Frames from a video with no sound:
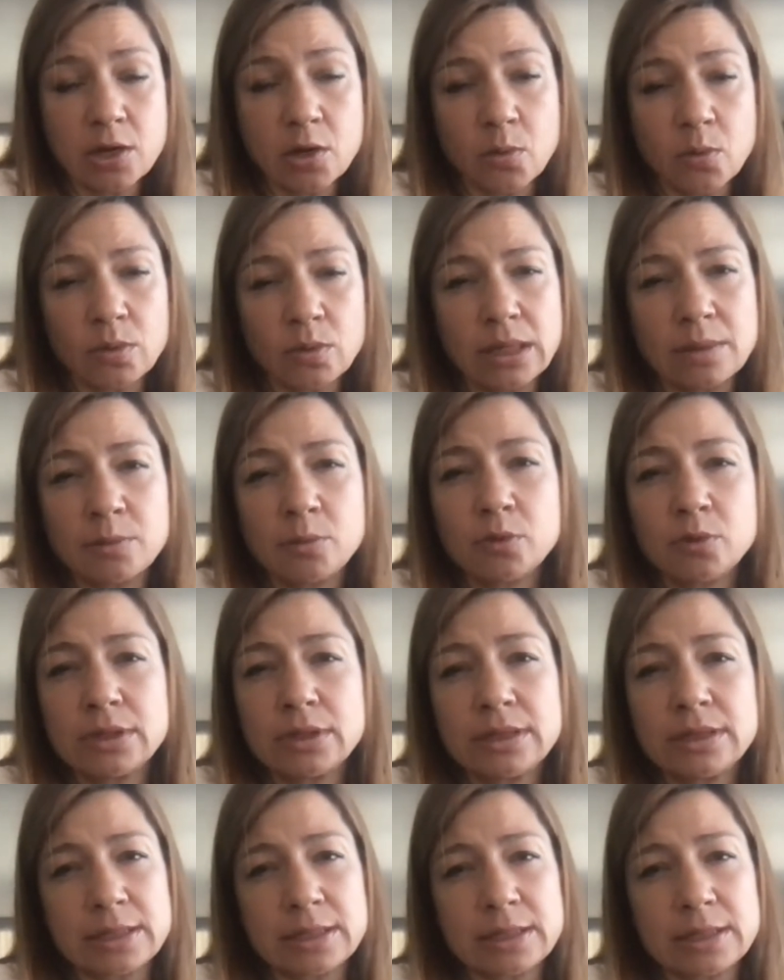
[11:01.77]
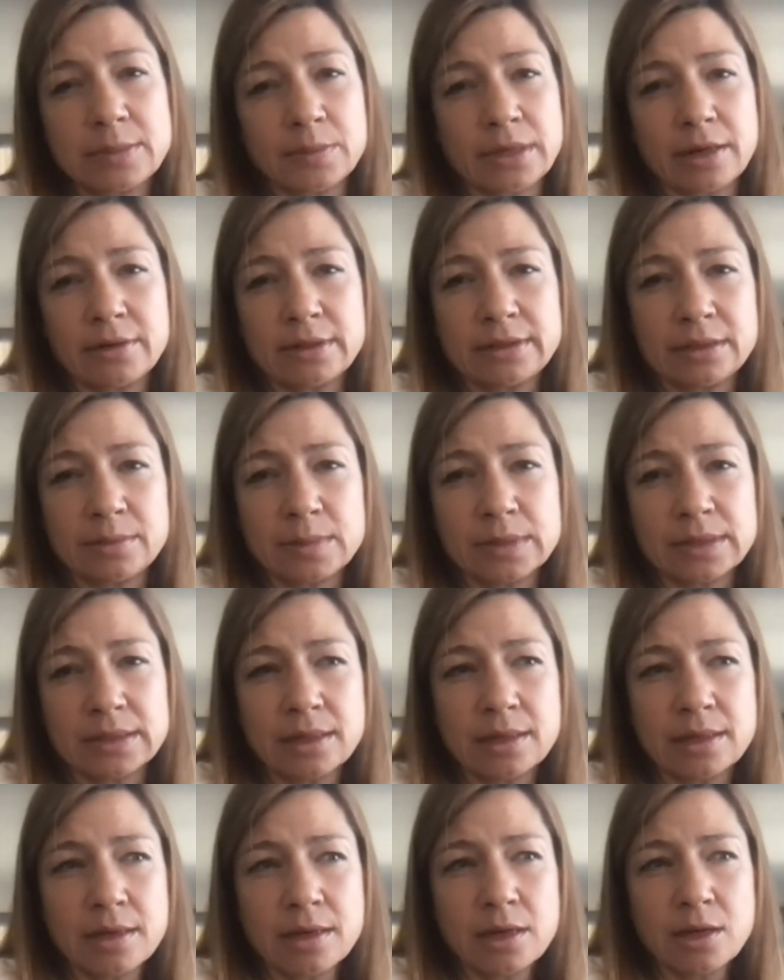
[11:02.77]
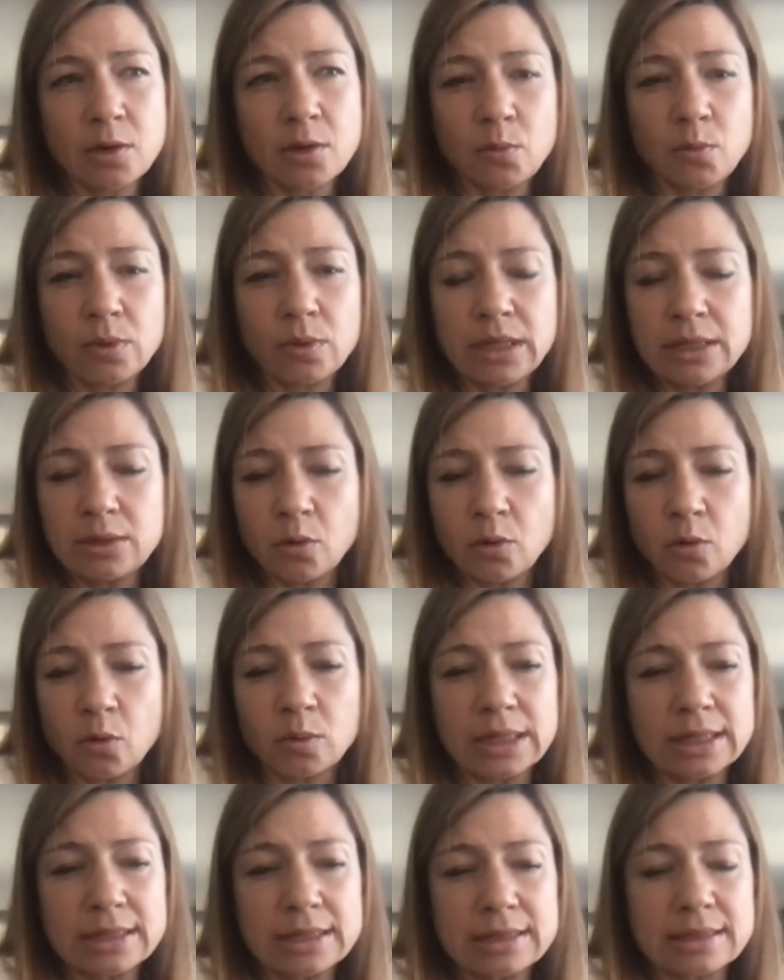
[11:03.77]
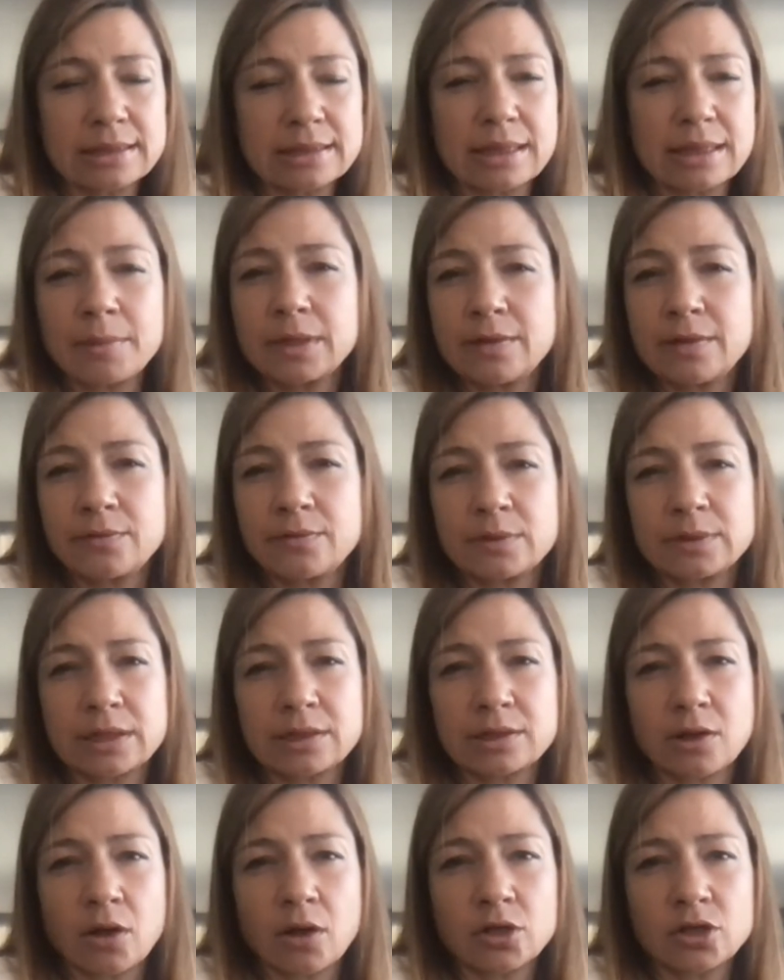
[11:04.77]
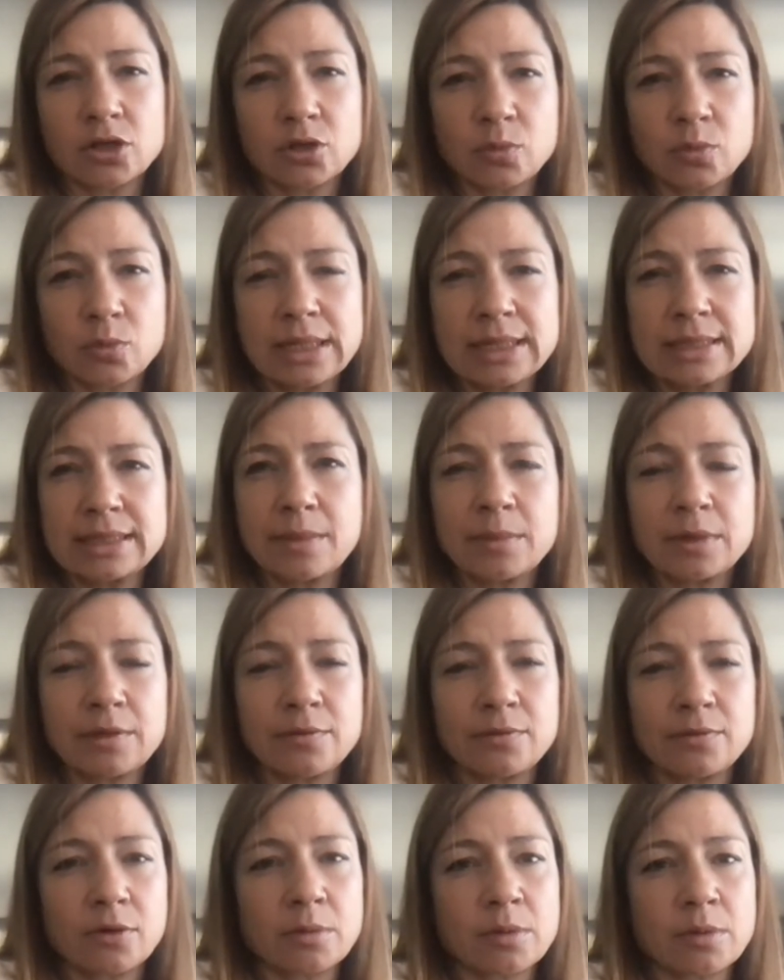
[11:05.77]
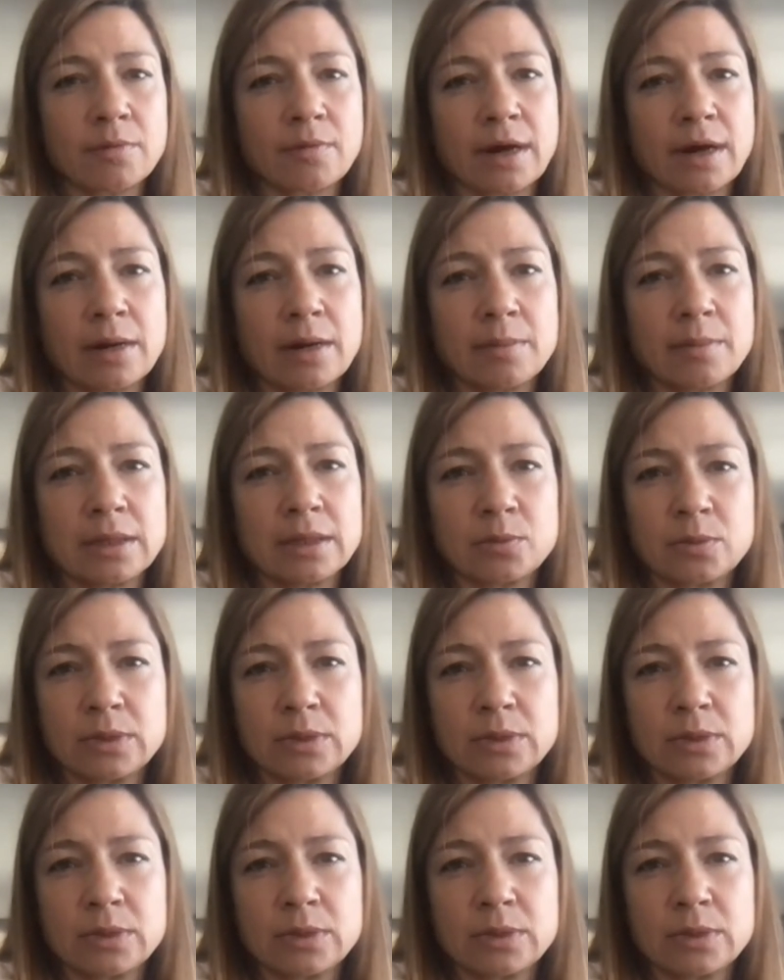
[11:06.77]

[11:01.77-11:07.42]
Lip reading: we need multidisciplinary teams. We need always somebody from technology. We need somebody from environment.